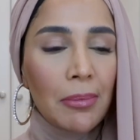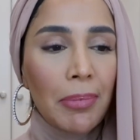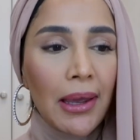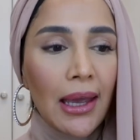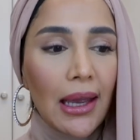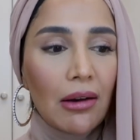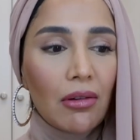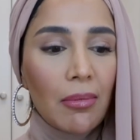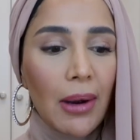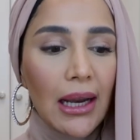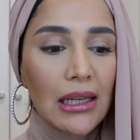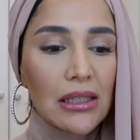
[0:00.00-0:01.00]
It
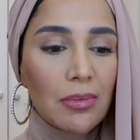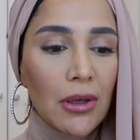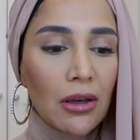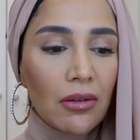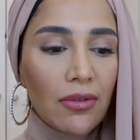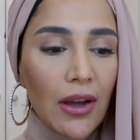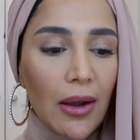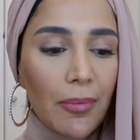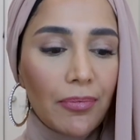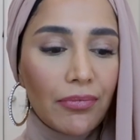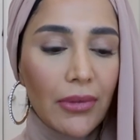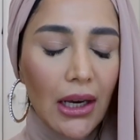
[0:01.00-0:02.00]
reminds me of,
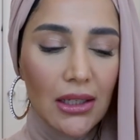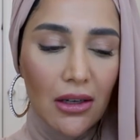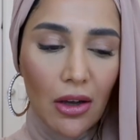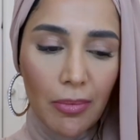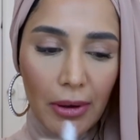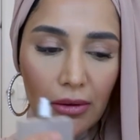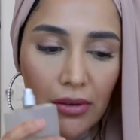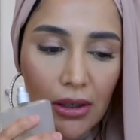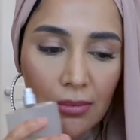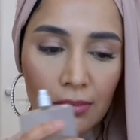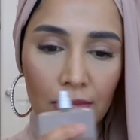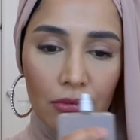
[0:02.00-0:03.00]
I don't know, a bit of
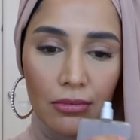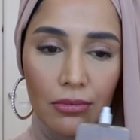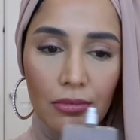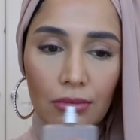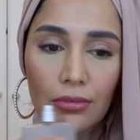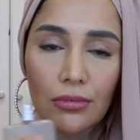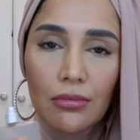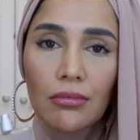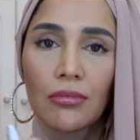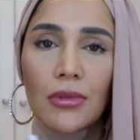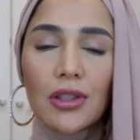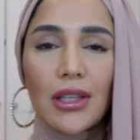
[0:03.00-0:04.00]
a
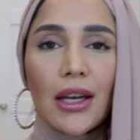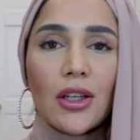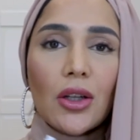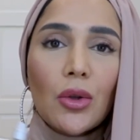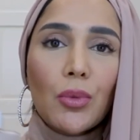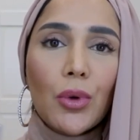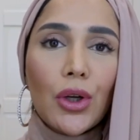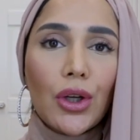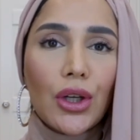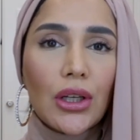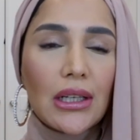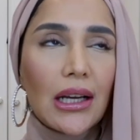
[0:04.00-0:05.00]

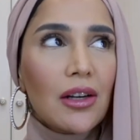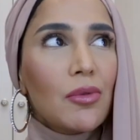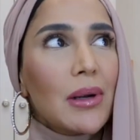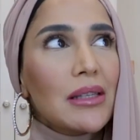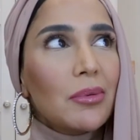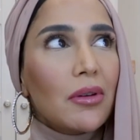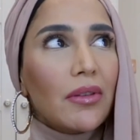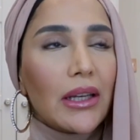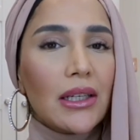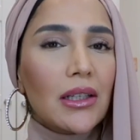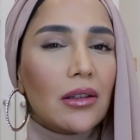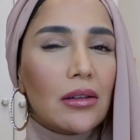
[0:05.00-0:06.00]
sandalwood. It kind of reminds me of
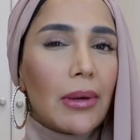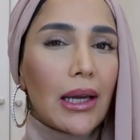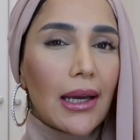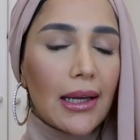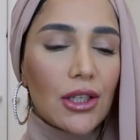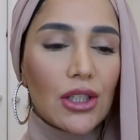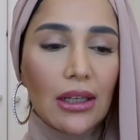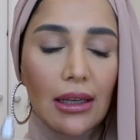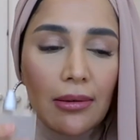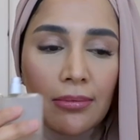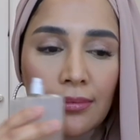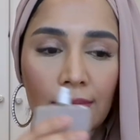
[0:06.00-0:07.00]
India a bit,
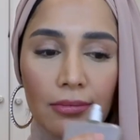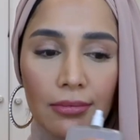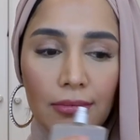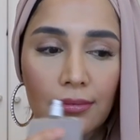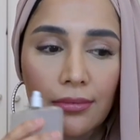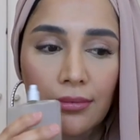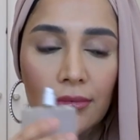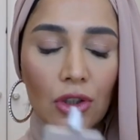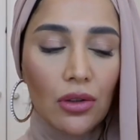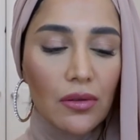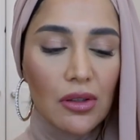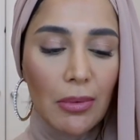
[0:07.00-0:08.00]
actually.
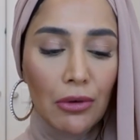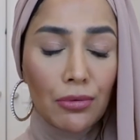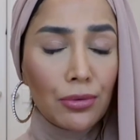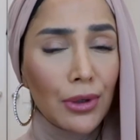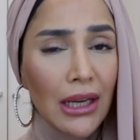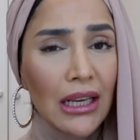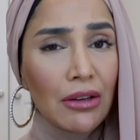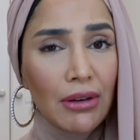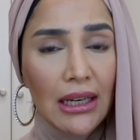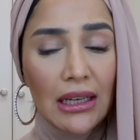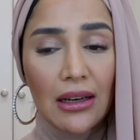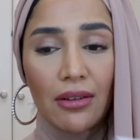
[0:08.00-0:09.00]
Sort of smell. Really,
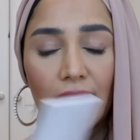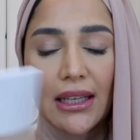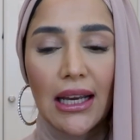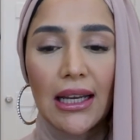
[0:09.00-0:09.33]
really lovely.